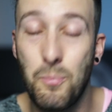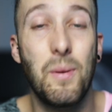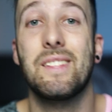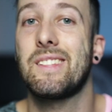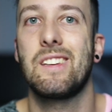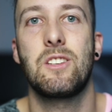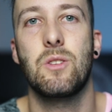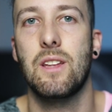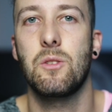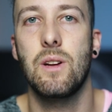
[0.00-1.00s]
best things
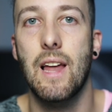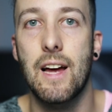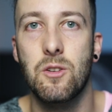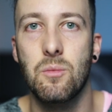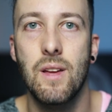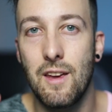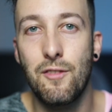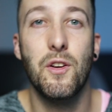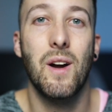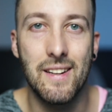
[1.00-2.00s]
you can do in Lightroom.
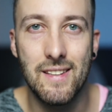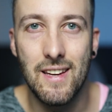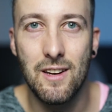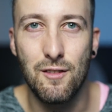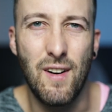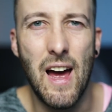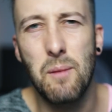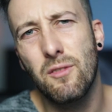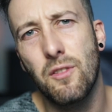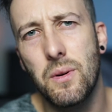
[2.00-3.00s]
If you're like digging the
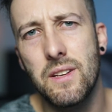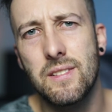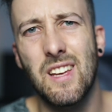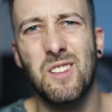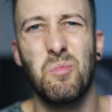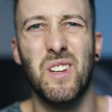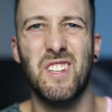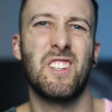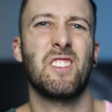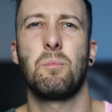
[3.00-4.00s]
vibe of a preset, but
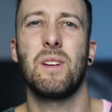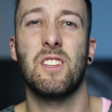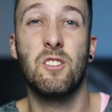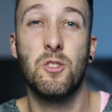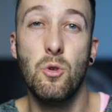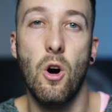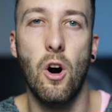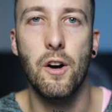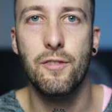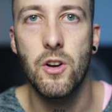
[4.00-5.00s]
it's just a bit too
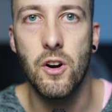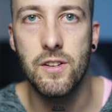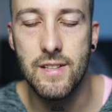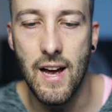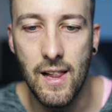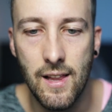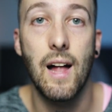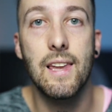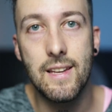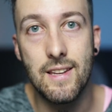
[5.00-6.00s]
hard for your style,
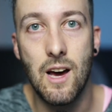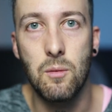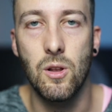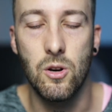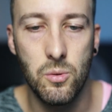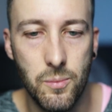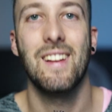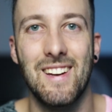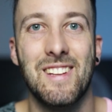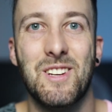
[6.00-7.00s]
I'll link it down below.
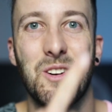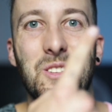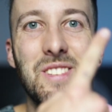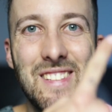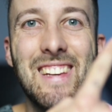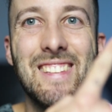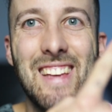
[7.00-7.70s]
Let's go to Six